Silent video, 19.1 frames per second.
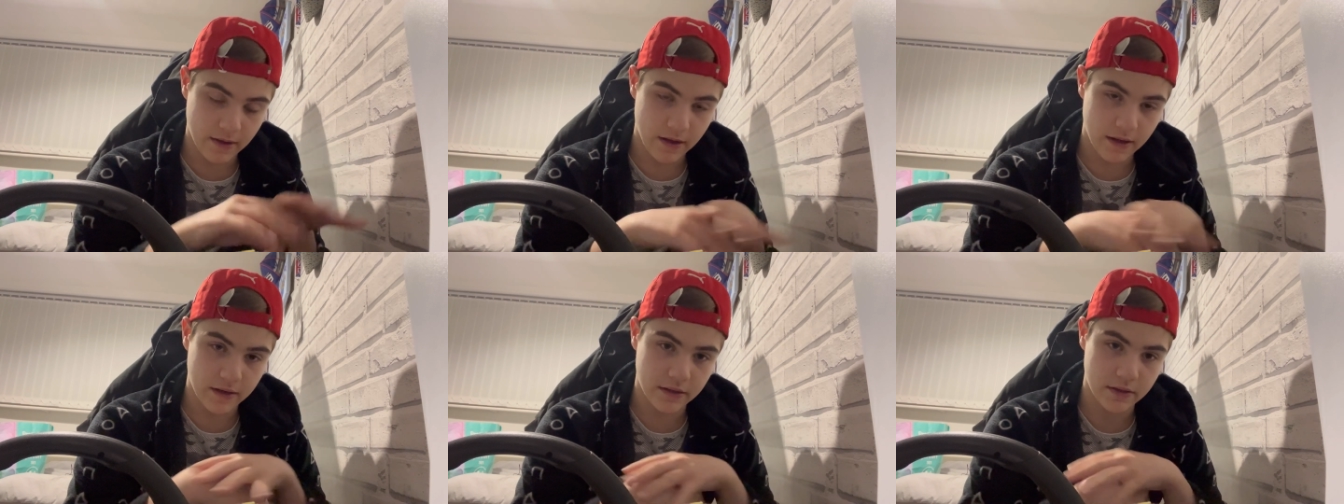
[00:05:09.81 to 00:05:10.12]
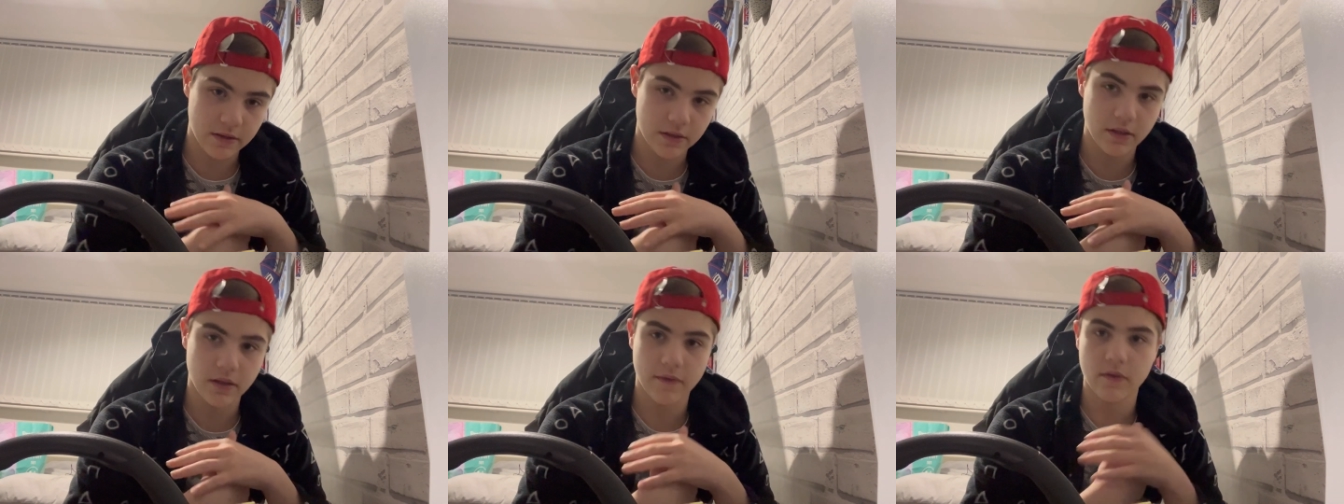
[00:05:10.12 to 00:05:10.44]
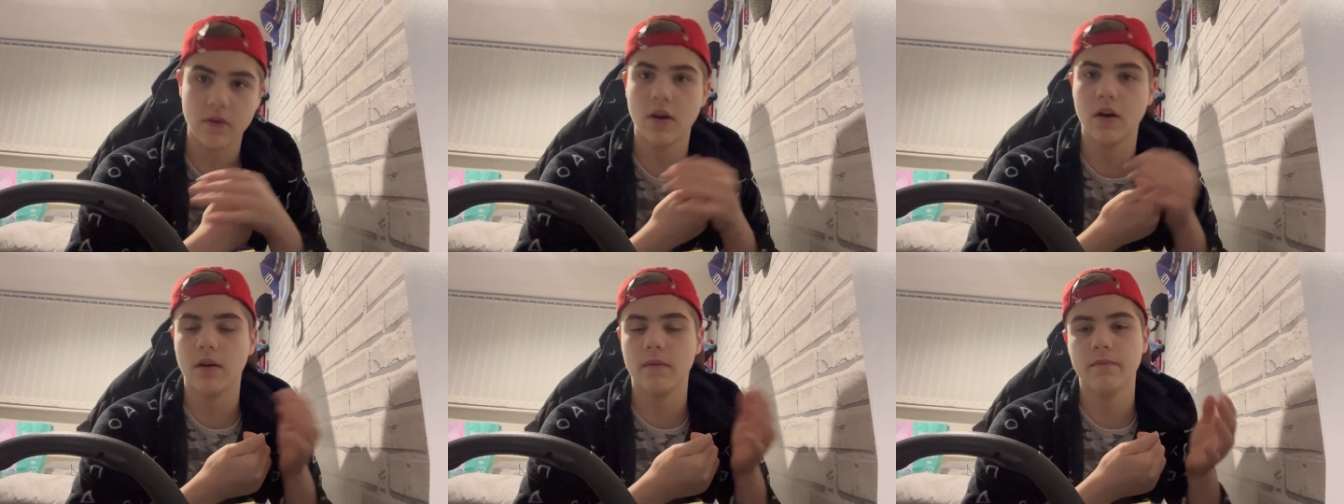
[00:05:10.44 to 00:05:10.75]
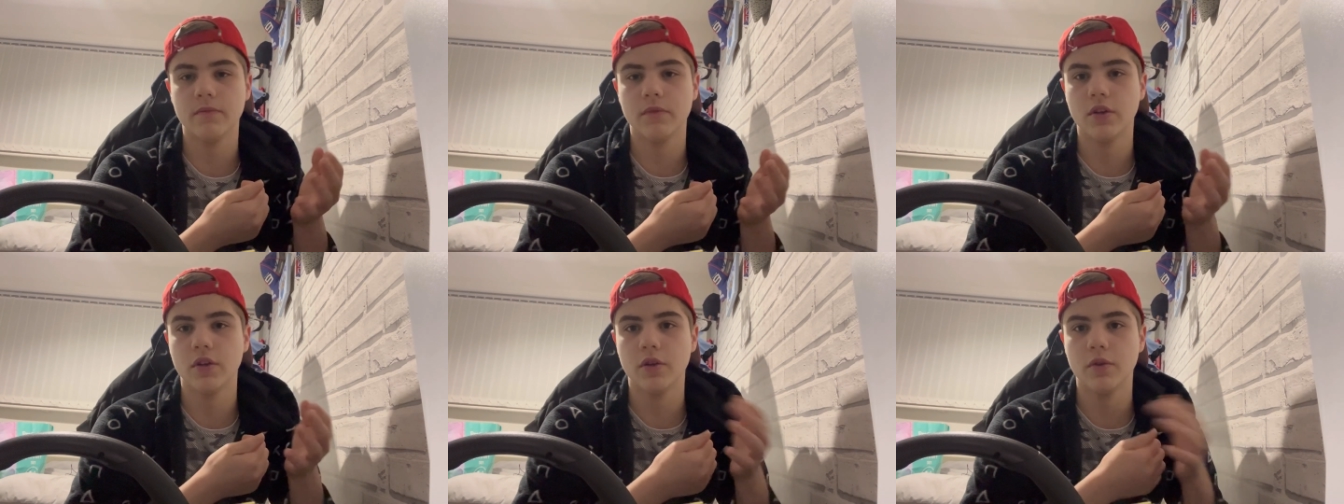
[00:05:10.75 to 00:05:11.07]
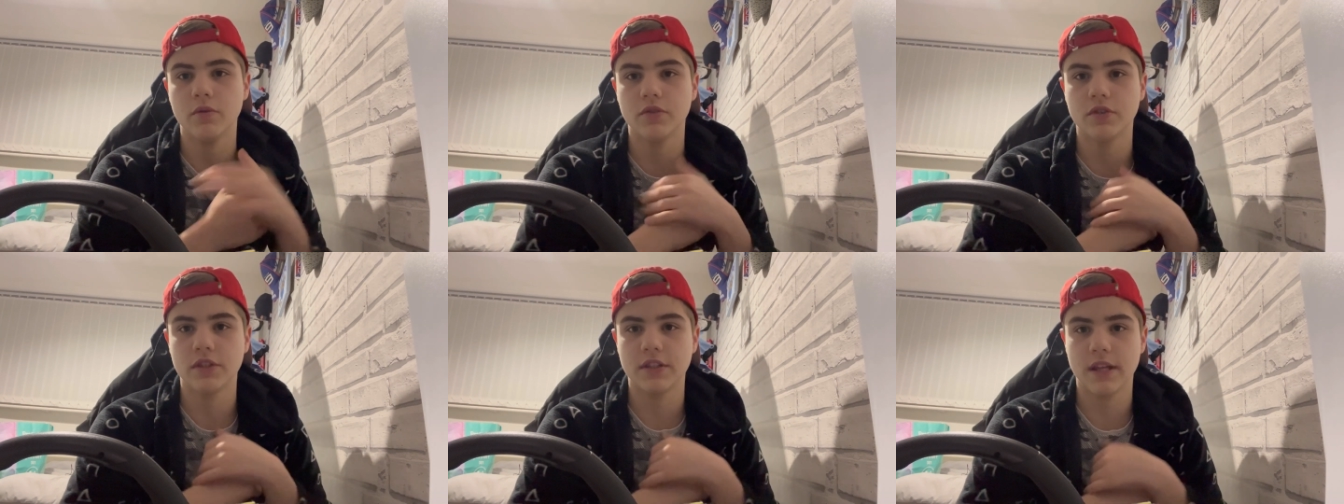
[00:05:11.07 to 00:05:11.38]
and you've got the
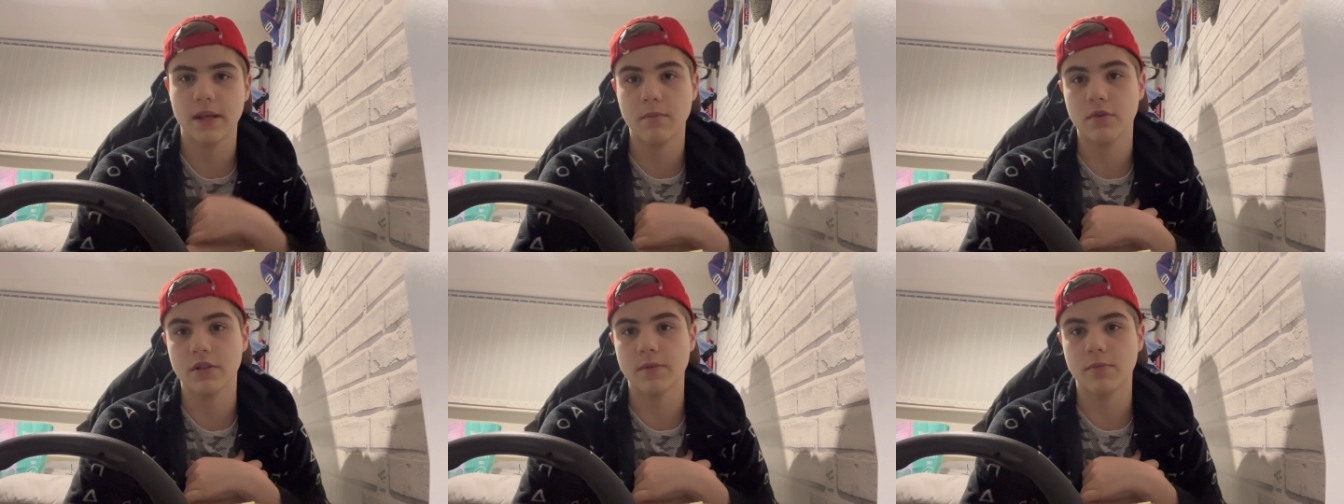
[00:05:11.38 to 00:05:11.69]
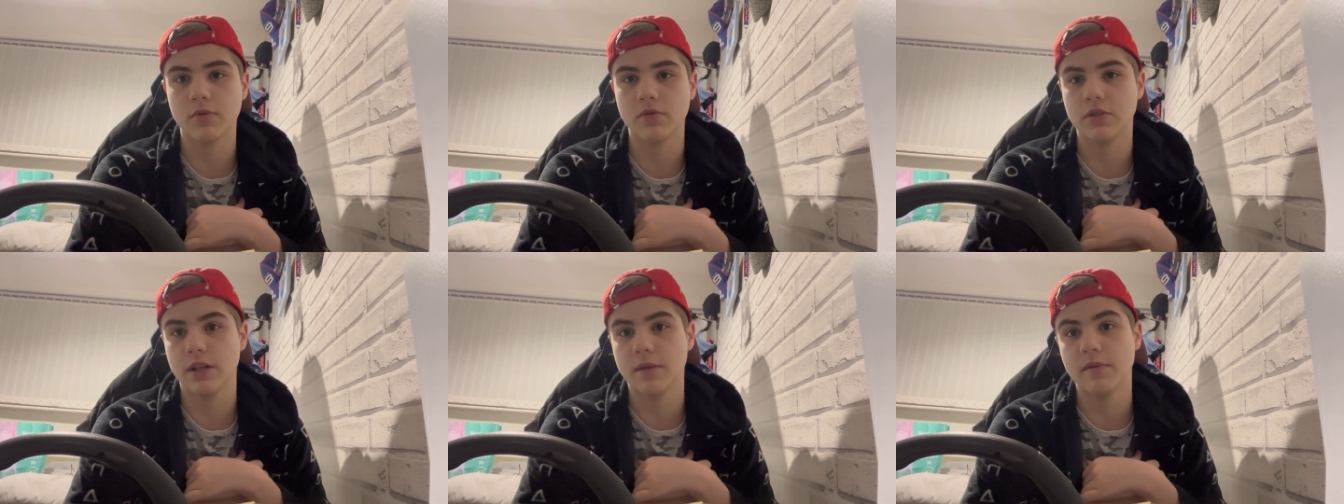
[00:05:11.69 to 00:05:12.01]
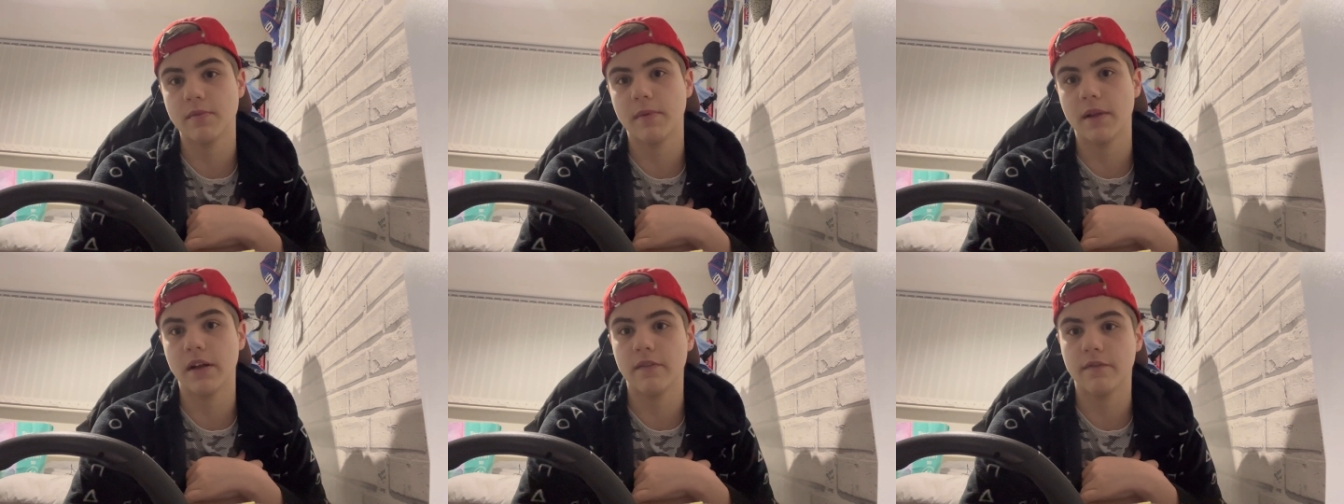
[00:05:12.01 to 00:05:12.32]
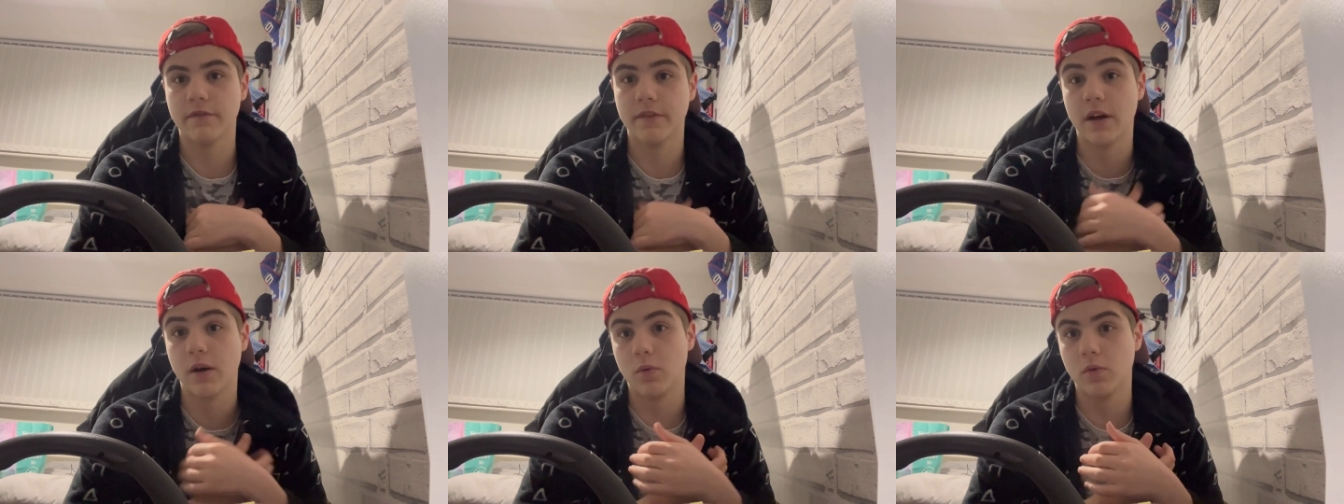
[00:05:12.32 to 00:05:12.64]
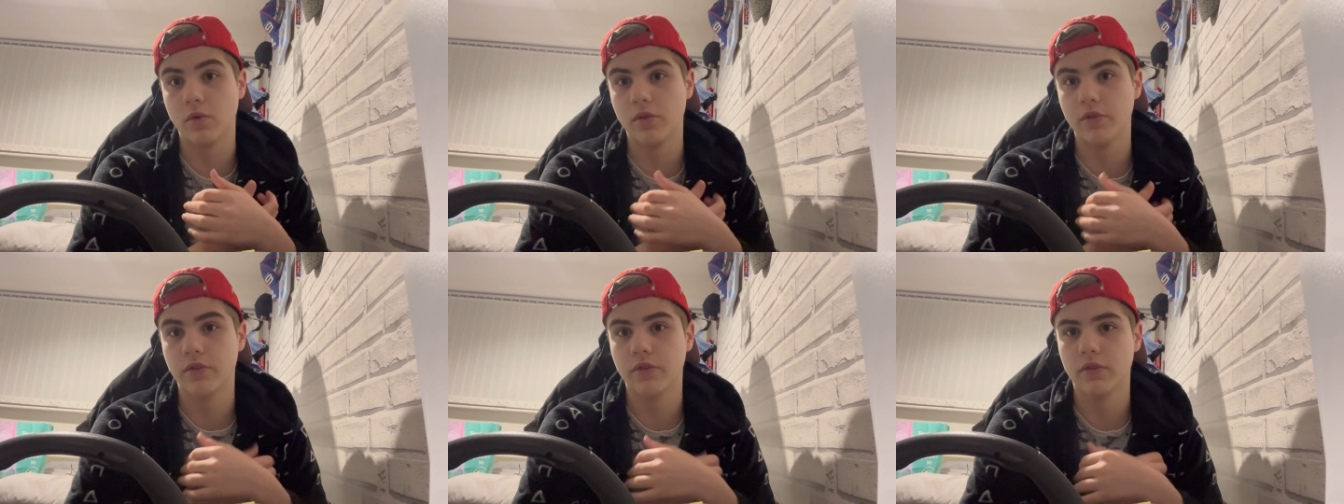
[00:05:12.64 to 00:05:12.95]
new team principal, James
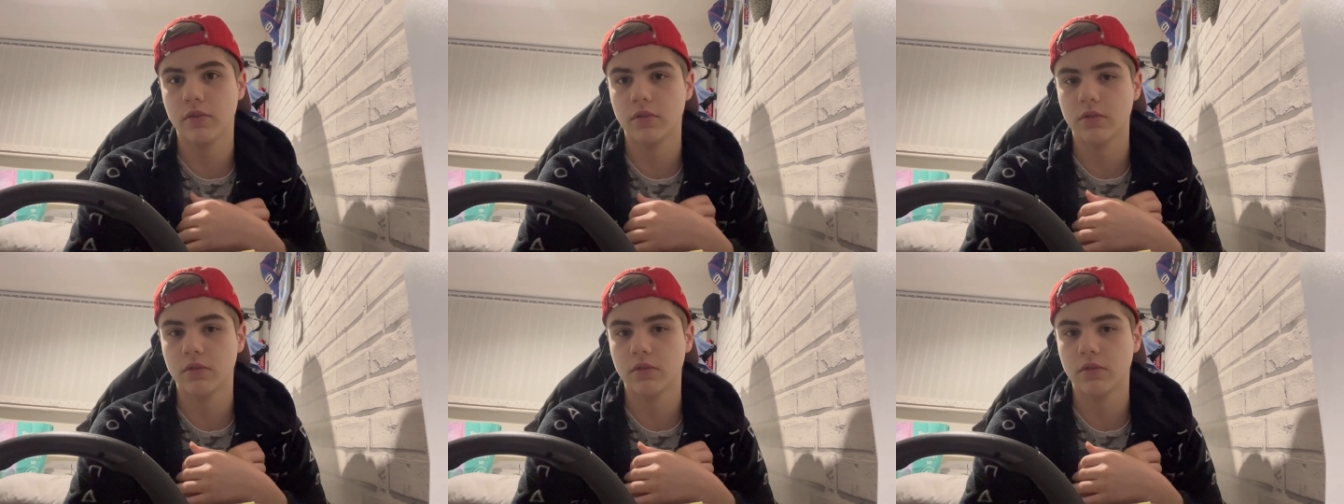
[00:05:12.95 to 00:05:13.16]
Vowles.